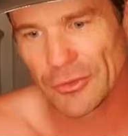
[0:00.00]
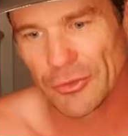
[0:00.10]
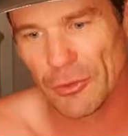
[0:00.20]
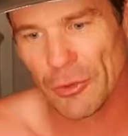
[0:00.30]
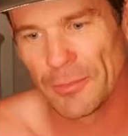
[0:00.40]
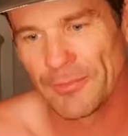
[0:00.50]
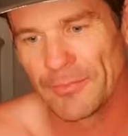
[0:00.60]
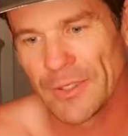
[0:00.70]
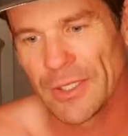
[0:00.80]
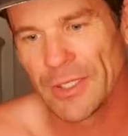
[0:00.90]
scrotum.
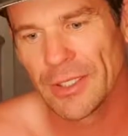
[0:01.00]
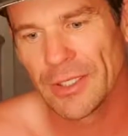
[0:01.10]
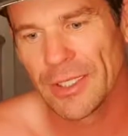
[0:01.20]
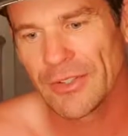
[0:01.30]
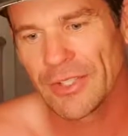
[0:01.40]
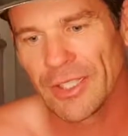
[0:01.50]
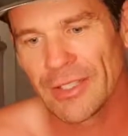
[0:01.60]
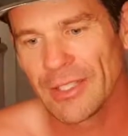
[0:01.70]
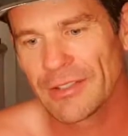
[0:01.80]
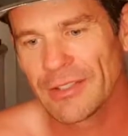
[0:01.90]
You know, it's
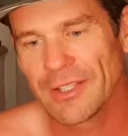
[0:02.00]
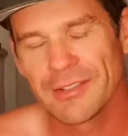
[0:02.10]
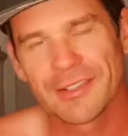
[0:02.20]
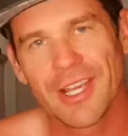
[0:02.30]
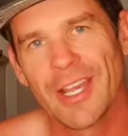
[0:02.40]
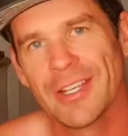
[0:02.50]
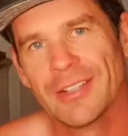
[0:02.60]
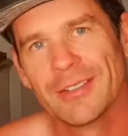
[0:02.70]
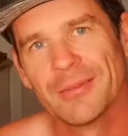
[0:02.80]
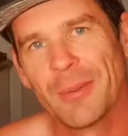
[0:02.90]
just insane
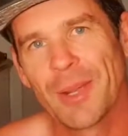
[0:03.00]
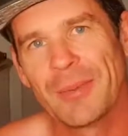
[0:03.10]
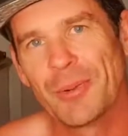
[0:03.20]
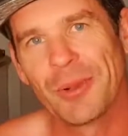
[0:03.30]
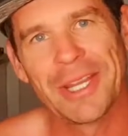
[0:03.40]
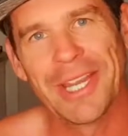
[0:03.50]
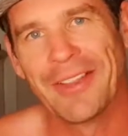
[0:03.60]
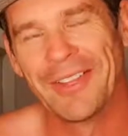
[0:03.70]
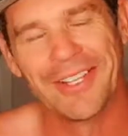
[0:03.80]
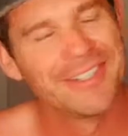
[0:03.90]
what people eat out
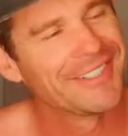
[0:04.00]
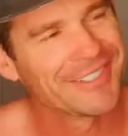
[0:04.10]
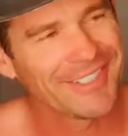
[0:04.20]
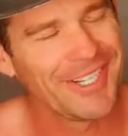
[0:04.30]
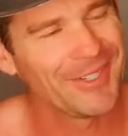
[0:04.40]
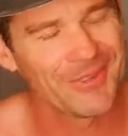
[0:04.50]
there. It's like,